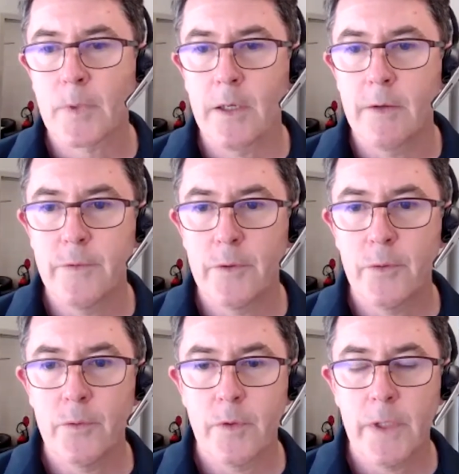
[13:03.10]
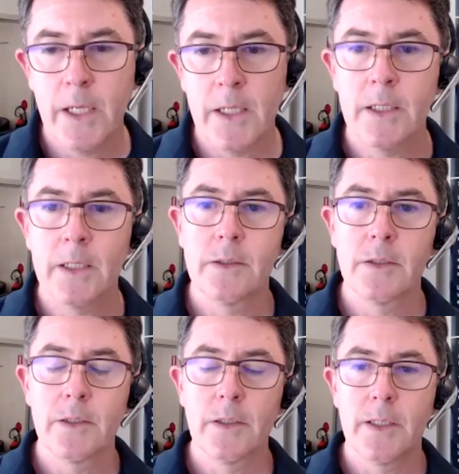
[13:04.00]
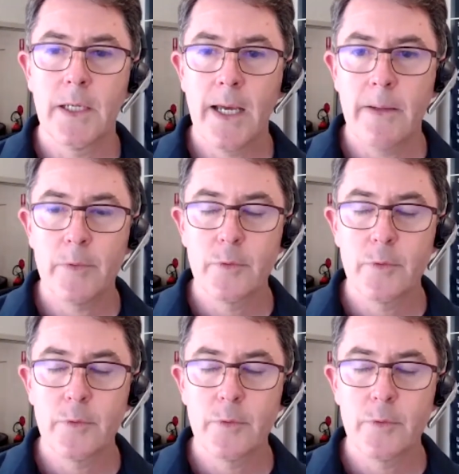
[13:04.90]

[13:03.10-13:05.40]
If you then aim